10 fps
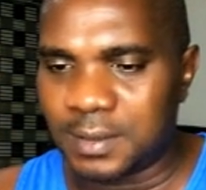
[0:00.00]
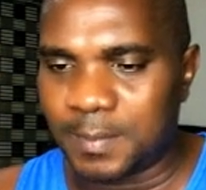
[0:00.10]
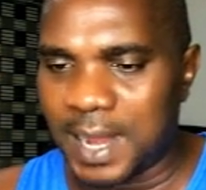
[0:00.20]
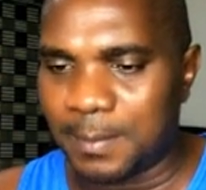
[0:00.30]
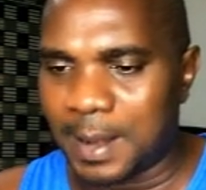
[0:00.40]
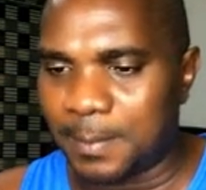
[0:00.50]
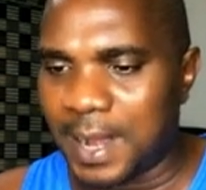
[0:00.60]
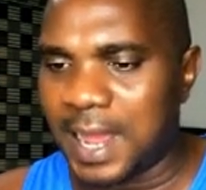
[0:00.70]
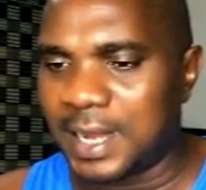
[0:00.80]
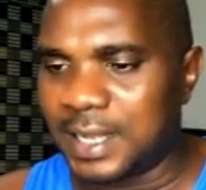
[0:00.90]
blah blah
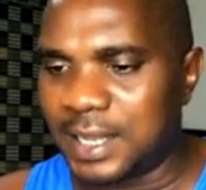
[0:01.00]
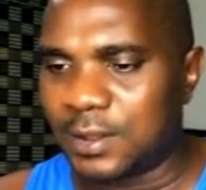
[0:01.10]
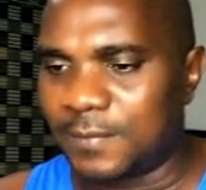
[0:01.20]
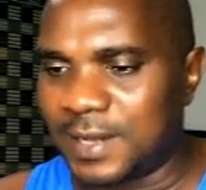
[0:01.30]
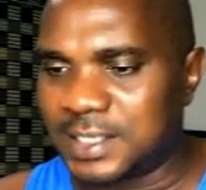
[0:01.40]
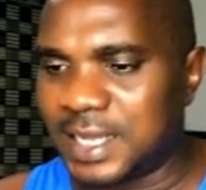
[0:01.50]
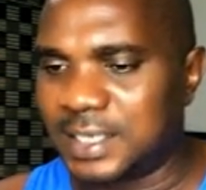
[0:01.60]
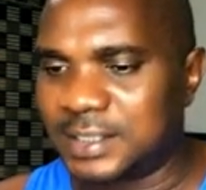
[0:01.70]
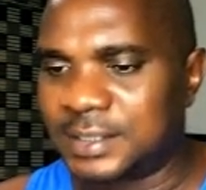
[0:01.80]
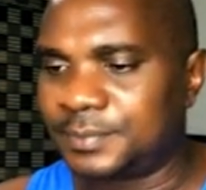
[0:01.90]
blah, League of
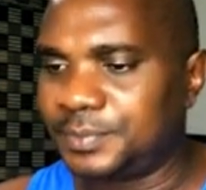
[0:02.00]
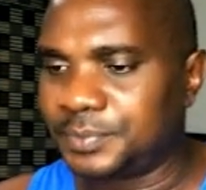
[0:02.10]
Legends,